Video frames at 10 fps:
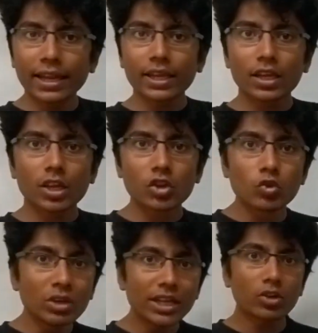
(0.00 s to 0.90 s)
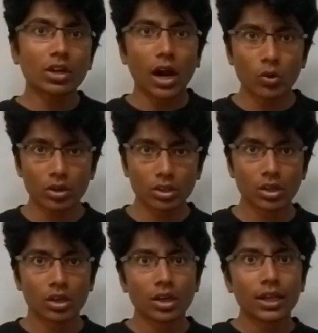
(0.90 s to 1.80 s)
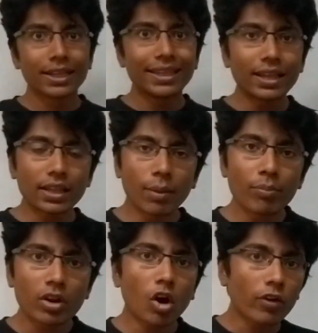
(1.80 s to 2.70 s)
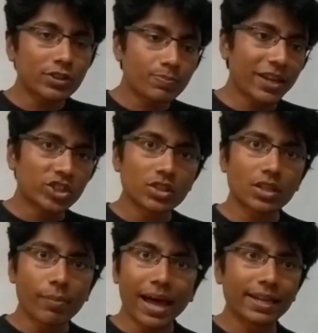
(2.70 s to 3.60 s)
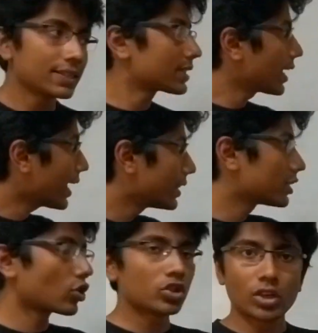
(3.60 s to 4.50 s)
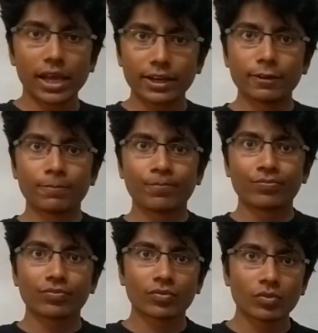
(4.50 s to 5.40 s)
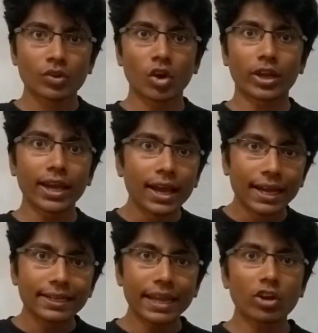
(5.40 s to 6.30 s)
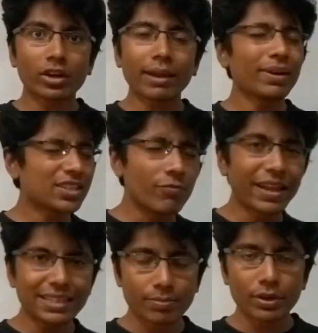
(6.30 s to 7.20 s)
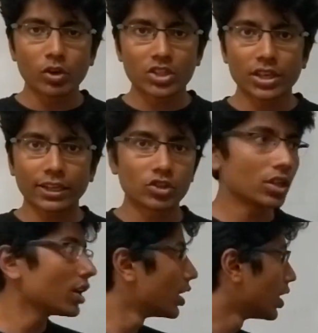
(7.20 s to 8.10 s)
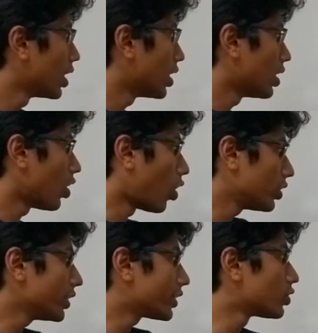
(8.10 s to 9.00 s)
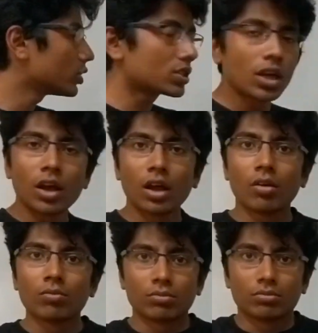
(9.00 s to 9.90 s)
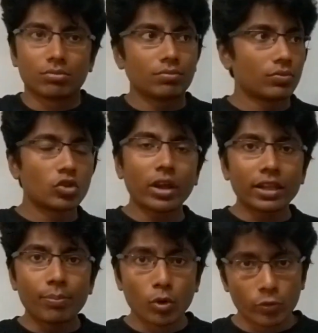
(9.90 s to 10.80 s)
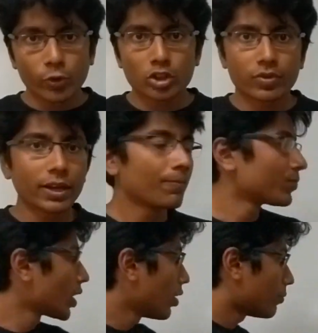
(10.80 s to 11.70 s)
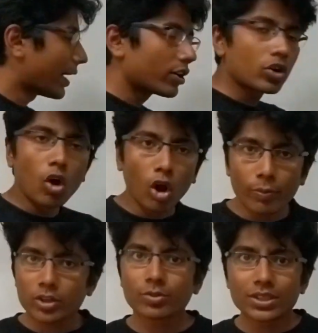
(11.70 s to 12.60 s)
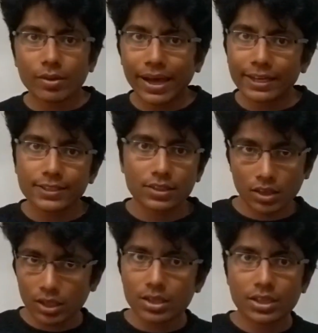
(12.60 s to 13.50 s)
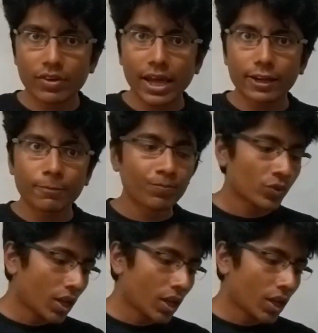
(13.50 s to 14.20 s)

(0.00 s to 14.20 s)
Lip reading: array, you need to count the number of special subarrays in this original array. Okay, take your time. It's a very simple question, actually. All you need to do is, you know, in the brute force way, find out all possible subarrays in this given array.